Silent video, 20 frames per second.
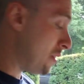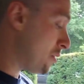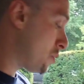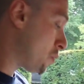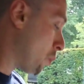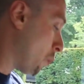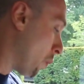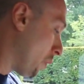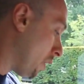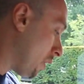
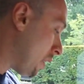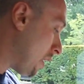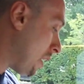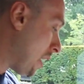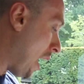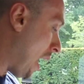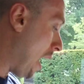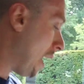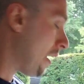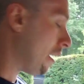is really
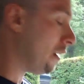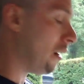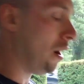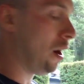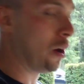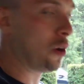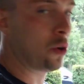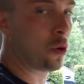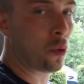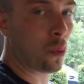not
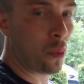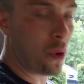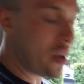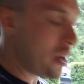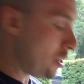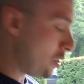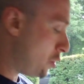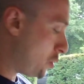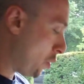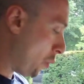a
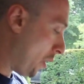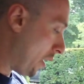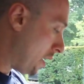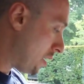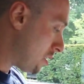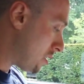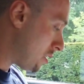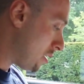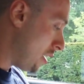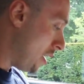great
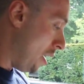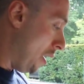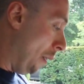choice,